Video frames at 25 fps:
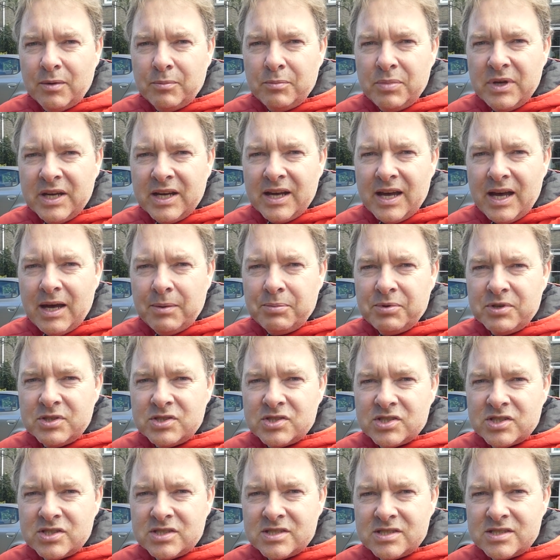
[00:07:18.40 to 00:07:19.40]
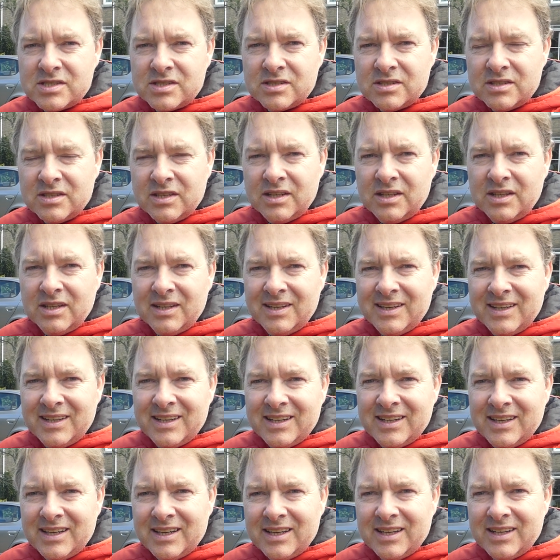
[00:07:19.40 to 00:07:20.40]
bigger apertures
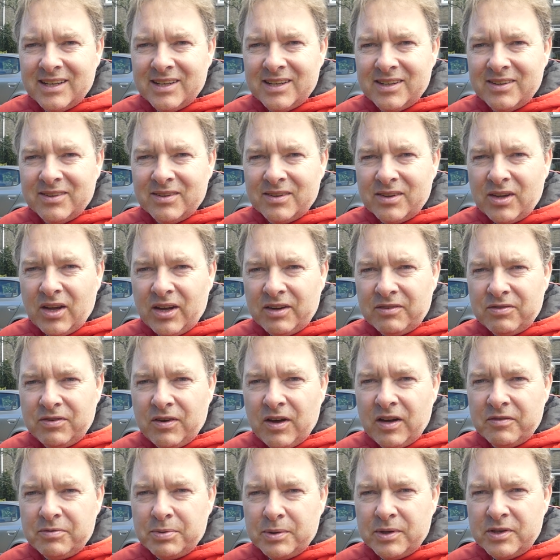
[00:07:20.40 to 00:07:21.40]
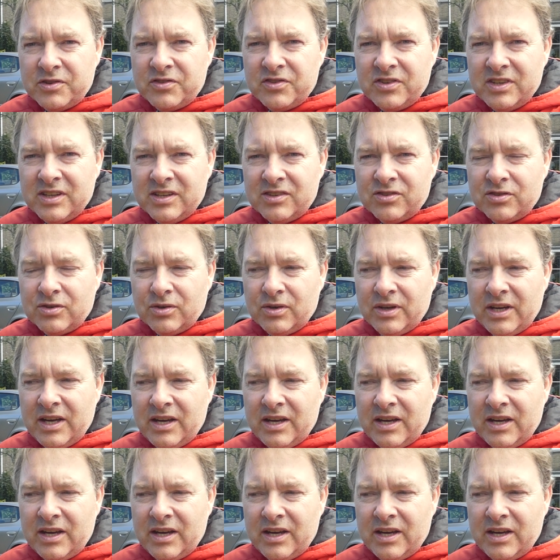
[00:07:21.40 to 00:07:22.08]
like 5.6 or